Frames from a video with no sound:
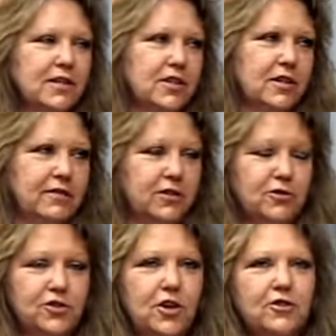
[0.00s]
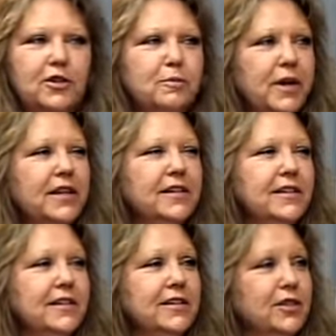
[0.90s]
She lives in New Jersey, but
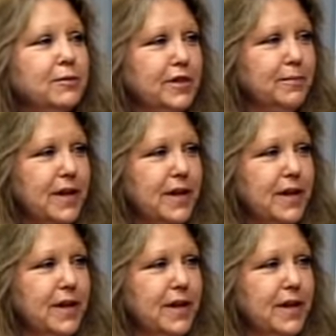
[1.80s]
she went